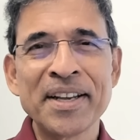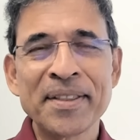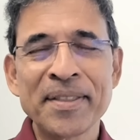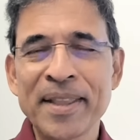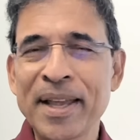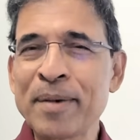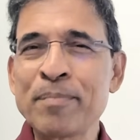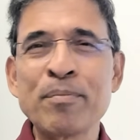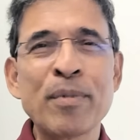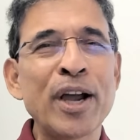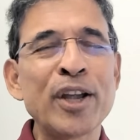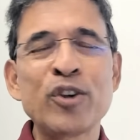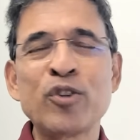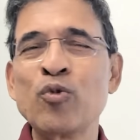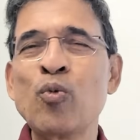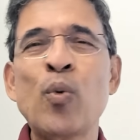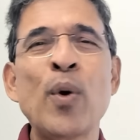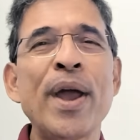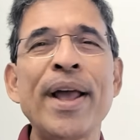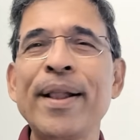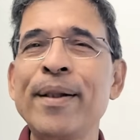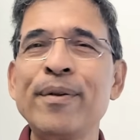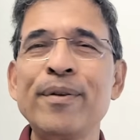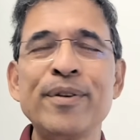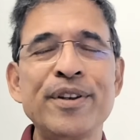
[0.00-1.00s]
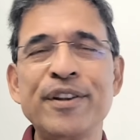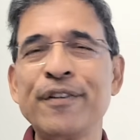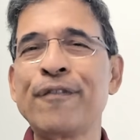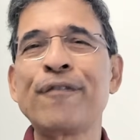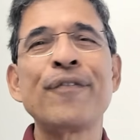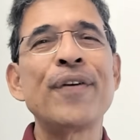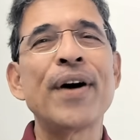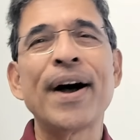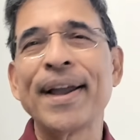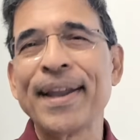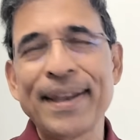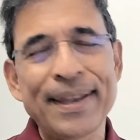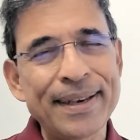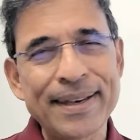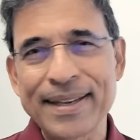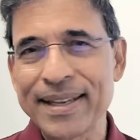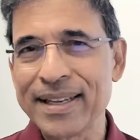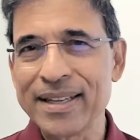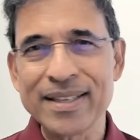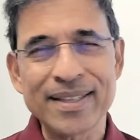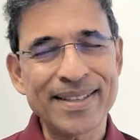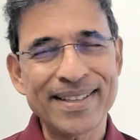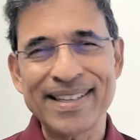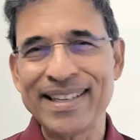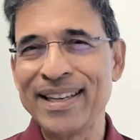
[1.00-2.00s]
that might well define
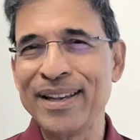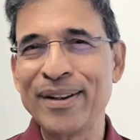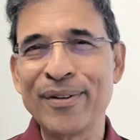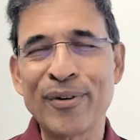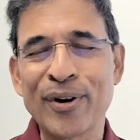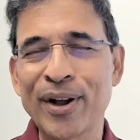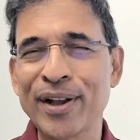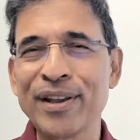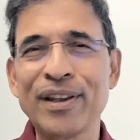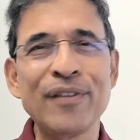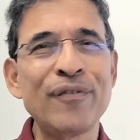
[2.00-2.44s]
his era.